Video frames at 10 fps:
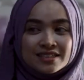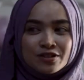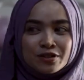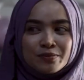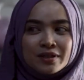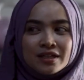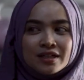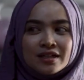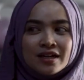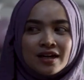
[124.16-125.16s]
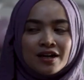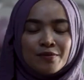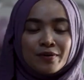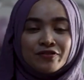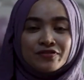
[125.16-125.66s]
is going to be
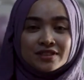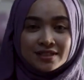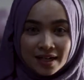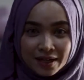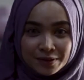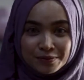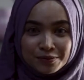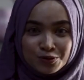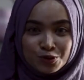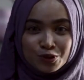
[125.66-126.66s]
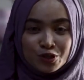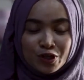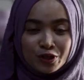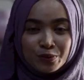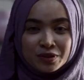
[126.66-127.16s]
my first time untuk
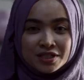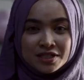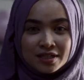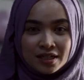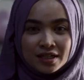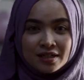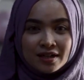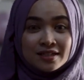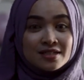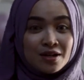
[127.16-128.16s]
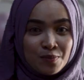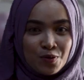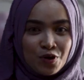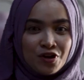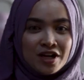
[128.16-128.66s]
join competition ni dekat
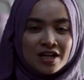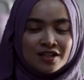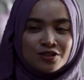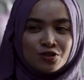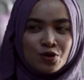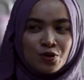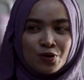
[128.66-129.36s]
Singapore. So,